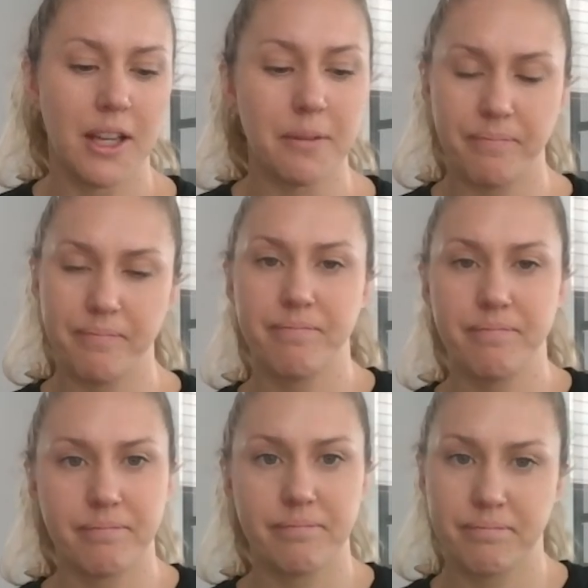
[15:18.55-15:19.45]
Yep.
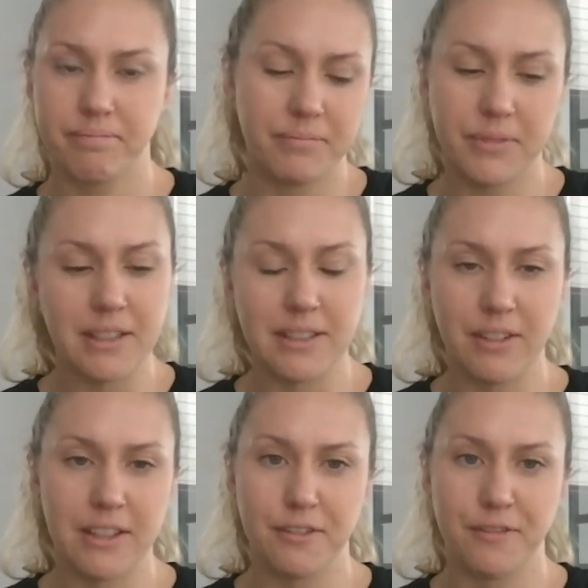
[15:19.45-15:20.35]
Things have
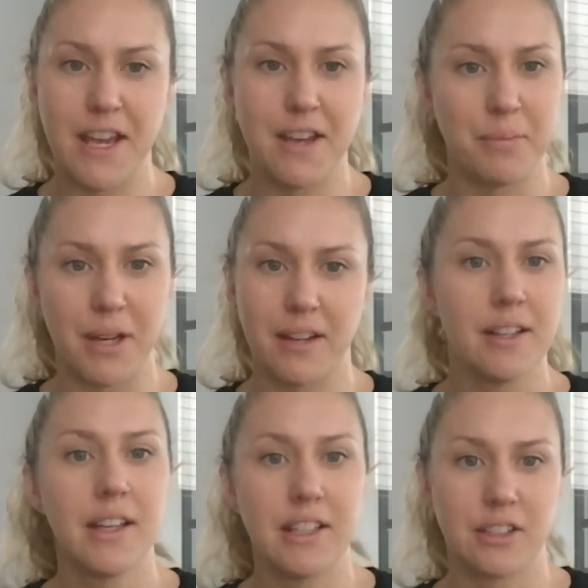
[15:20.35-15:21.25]
hit the fan, but
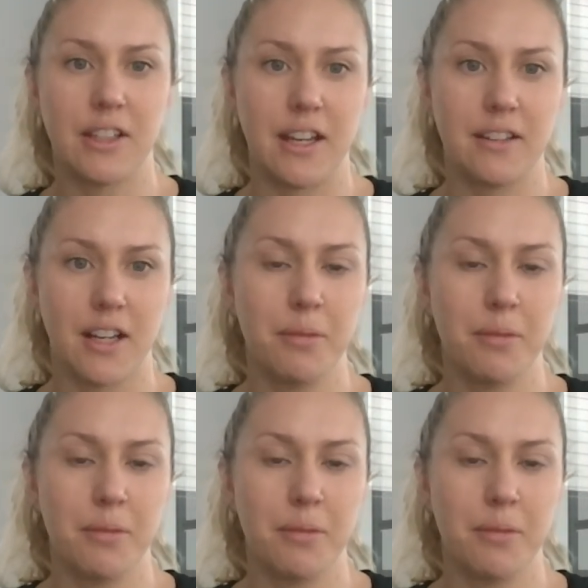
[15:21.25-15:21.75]
it's okay.